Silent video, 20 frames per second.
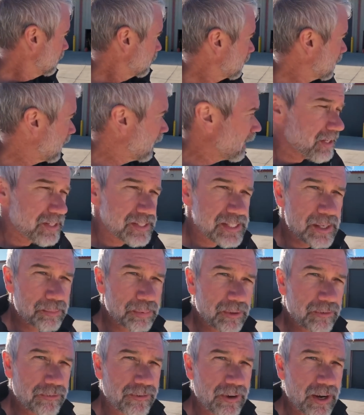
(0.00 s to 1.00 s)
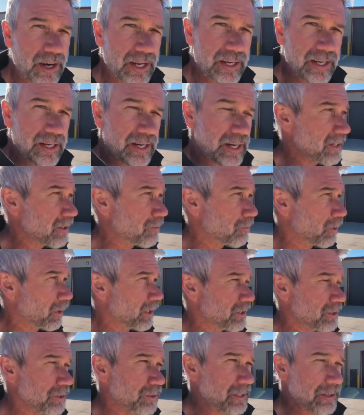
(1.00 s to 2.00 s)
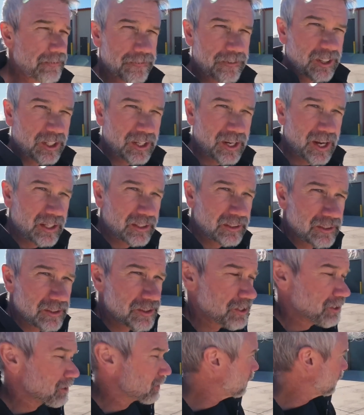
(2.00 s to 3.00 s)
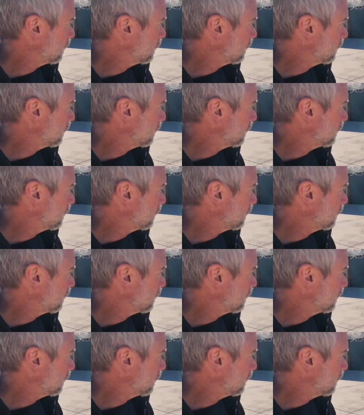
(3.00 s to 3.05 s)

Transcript: kind of simplified it. I didn't want to do different colors, so